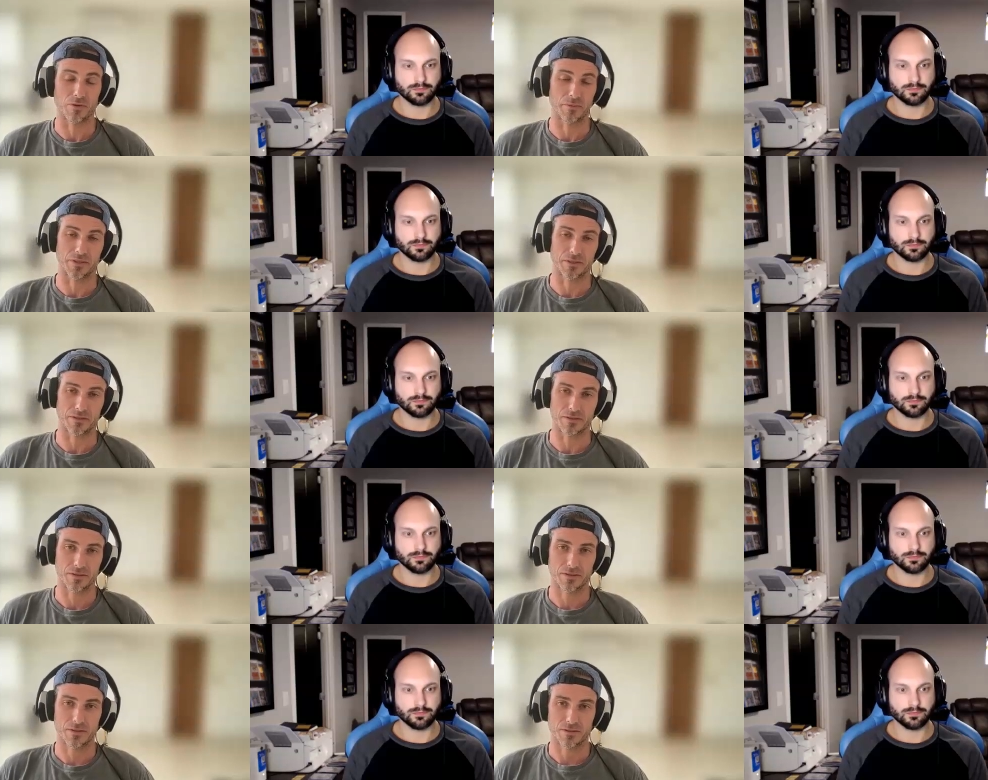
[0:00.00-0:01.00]
Speaker 1: for
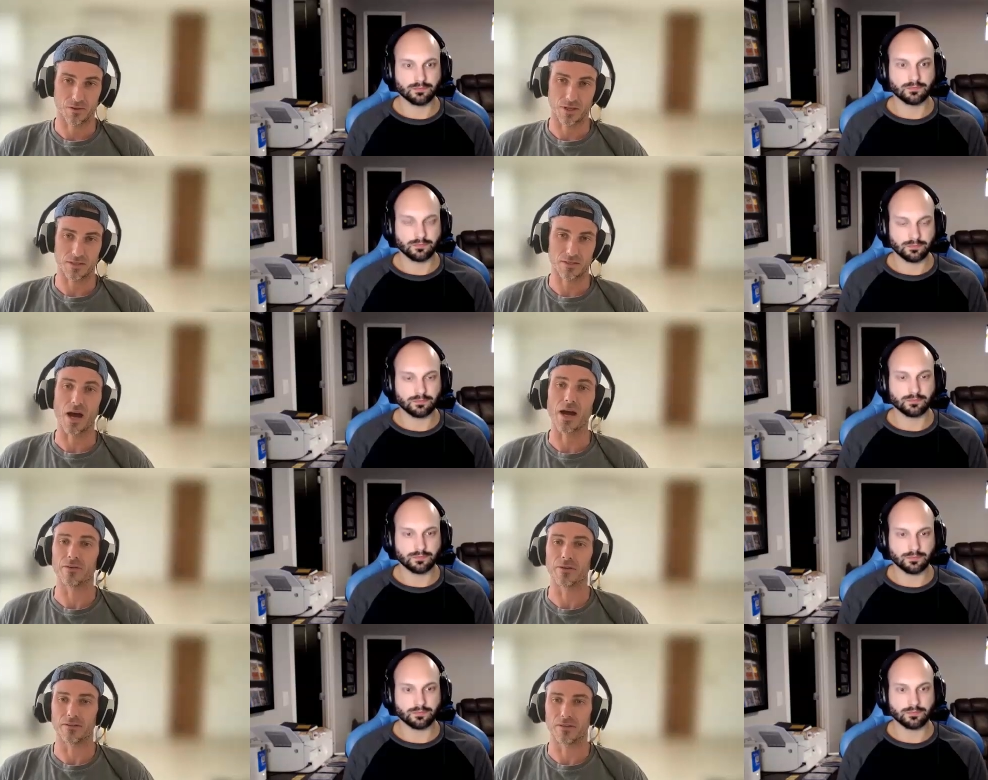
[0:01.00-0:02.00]
Americans. So that's the
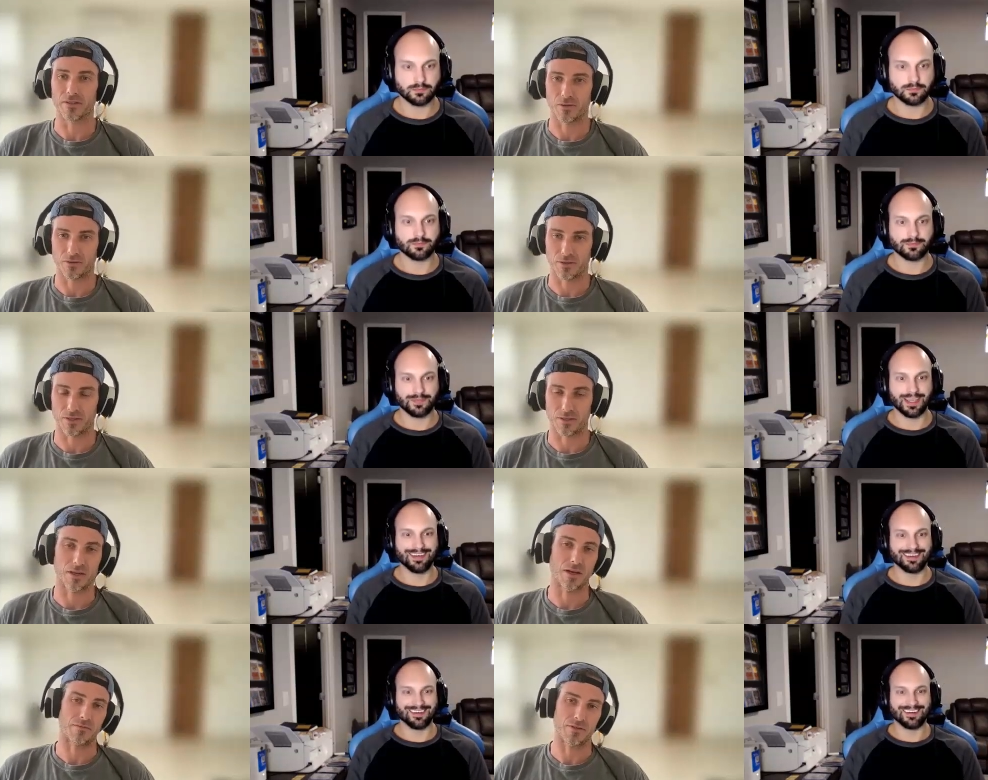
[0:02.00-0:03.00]
irony of this whole thing.
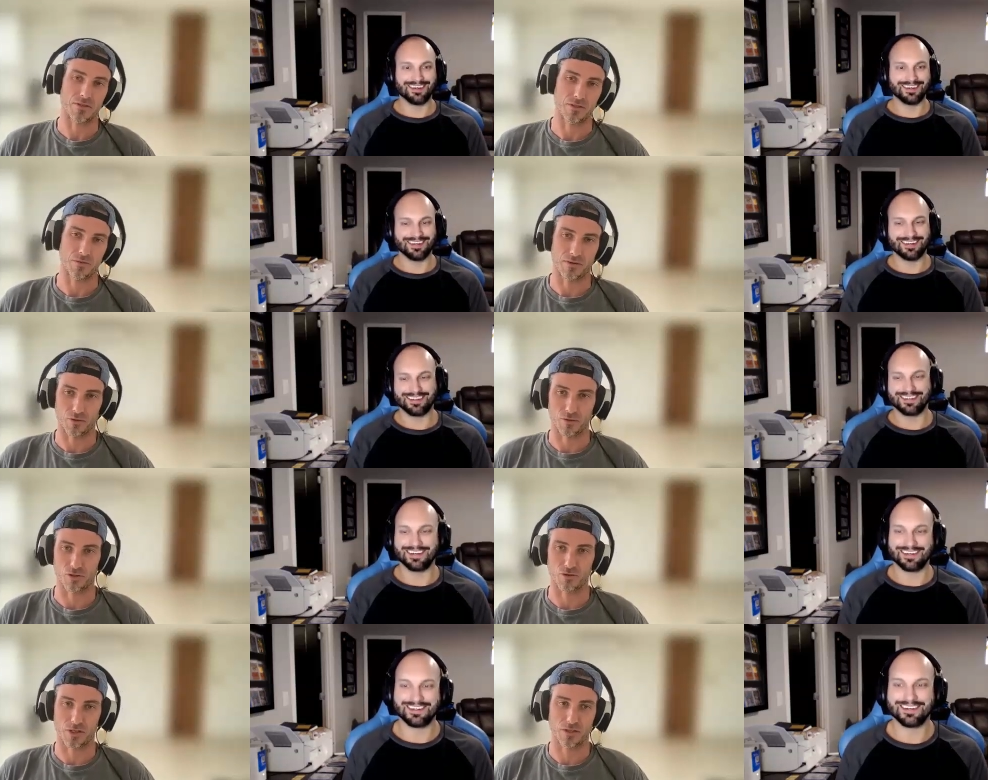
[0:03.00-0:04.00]
Uh, obviously, we have to
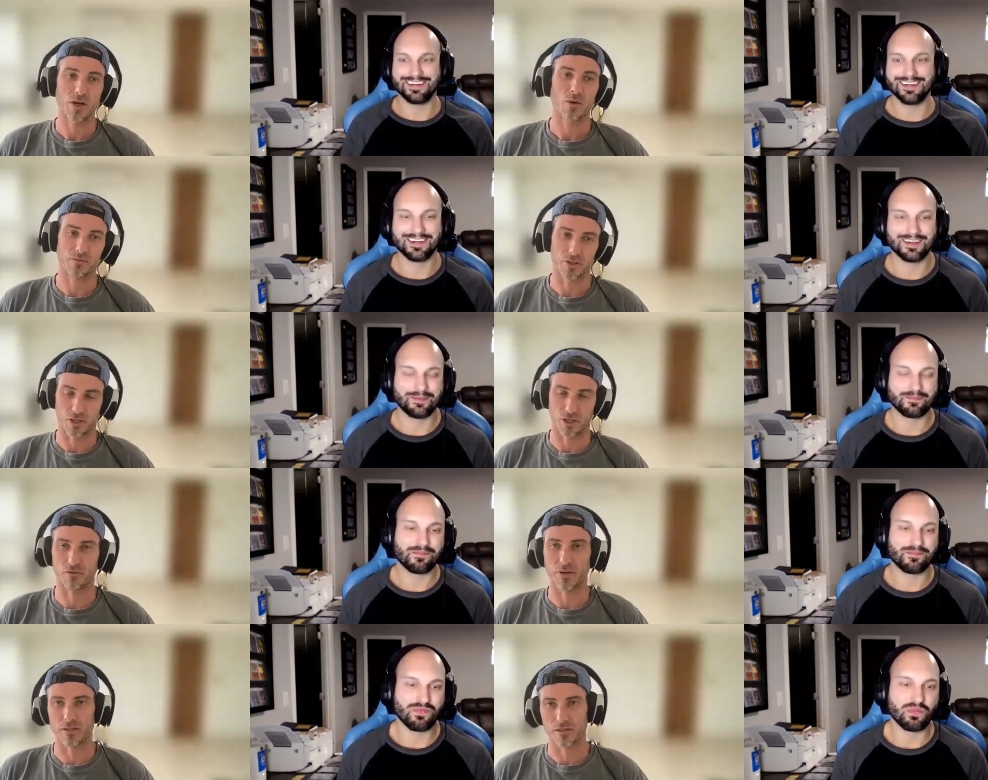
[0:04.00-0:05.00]
restrict, we have to
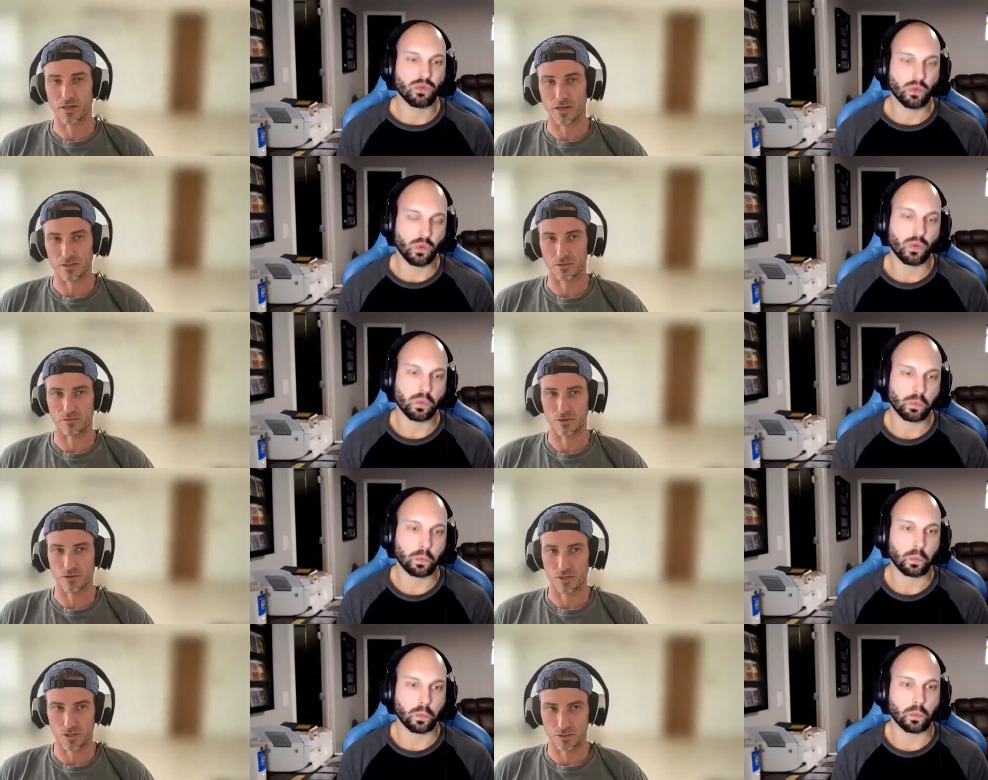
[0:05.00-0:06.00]
geofence uh, certain
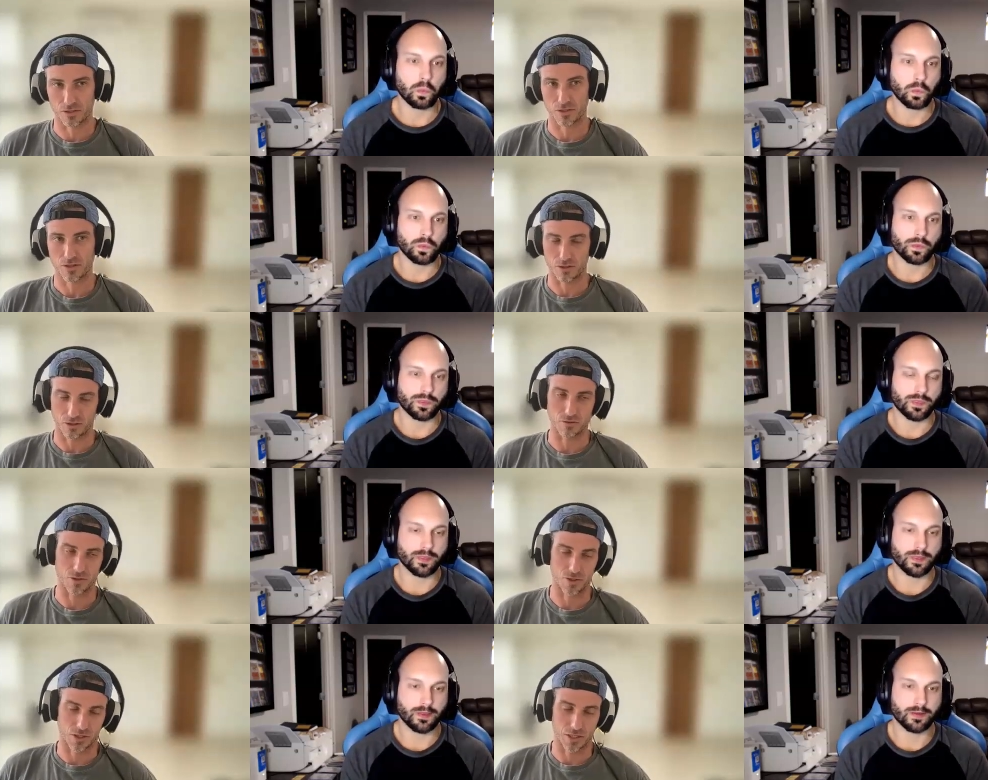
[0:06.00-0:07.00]
restrictions or certain
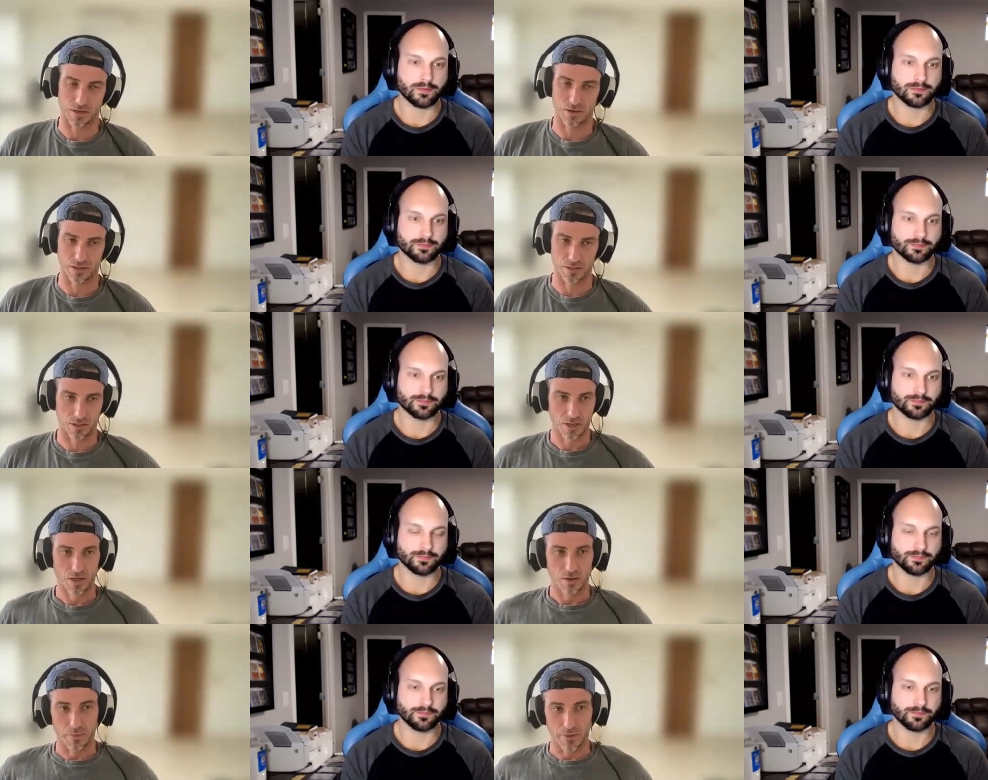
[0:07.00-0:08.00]
restricted areas,
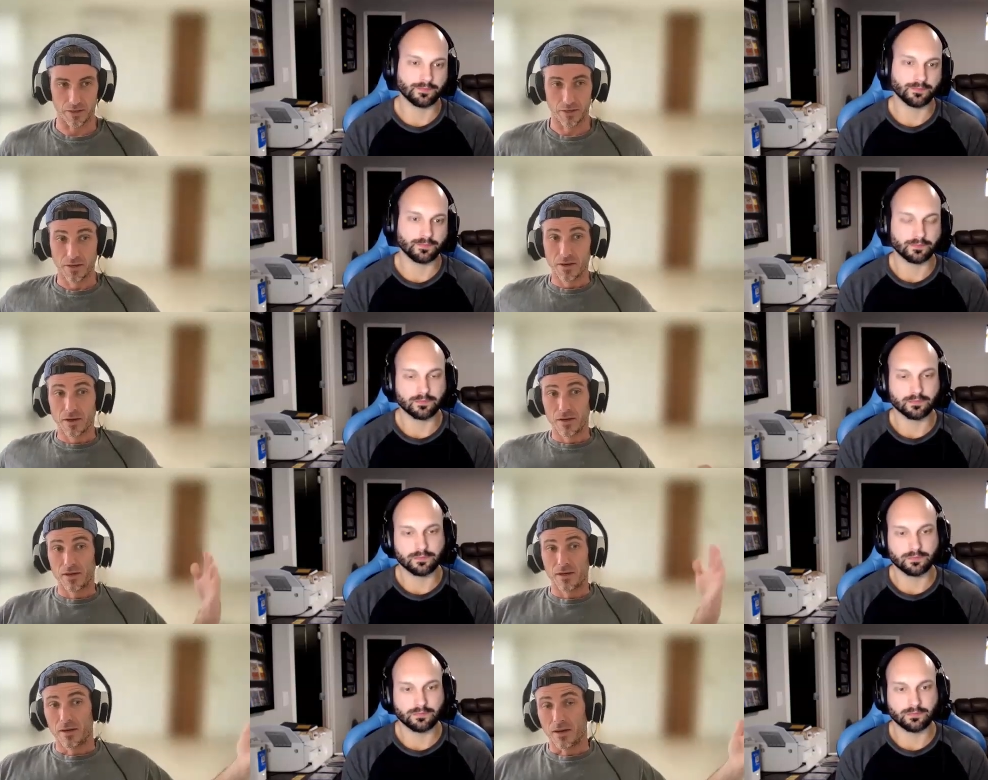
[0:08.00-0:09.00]
but
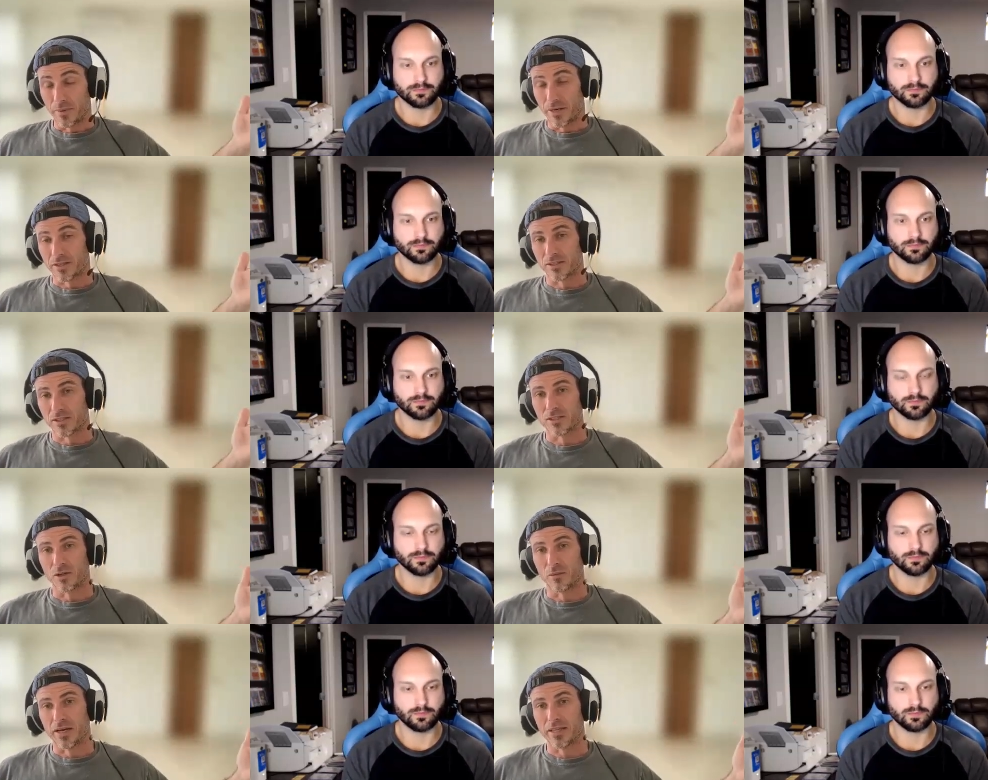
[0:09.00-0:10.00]
Americans can
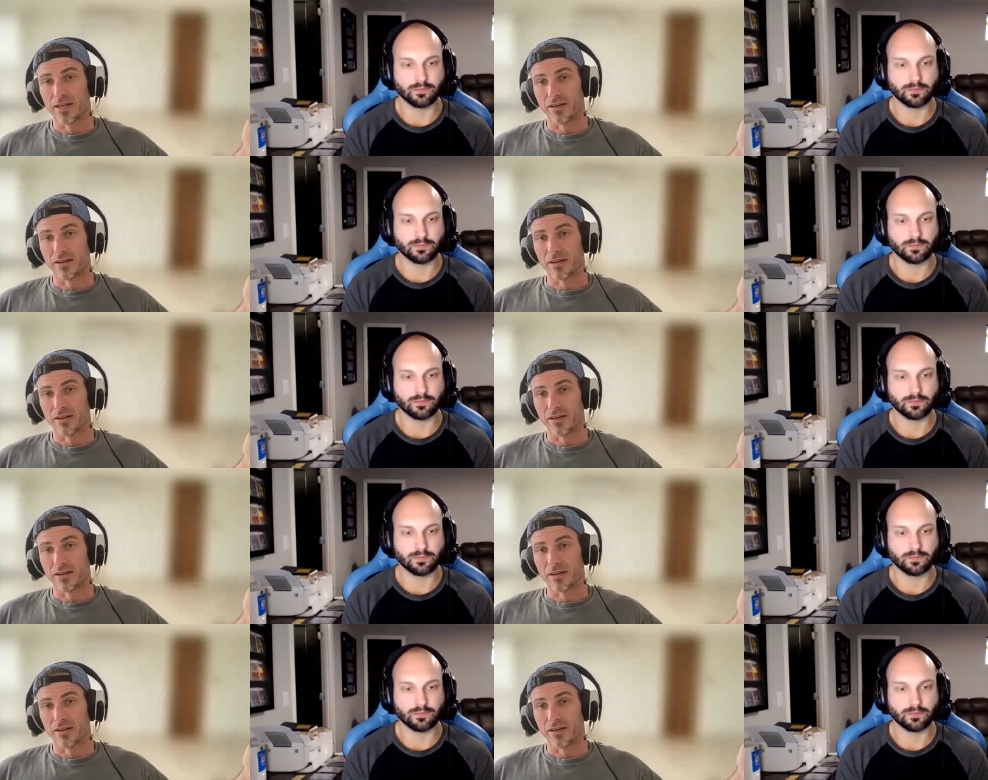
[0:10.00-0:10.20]
still buy the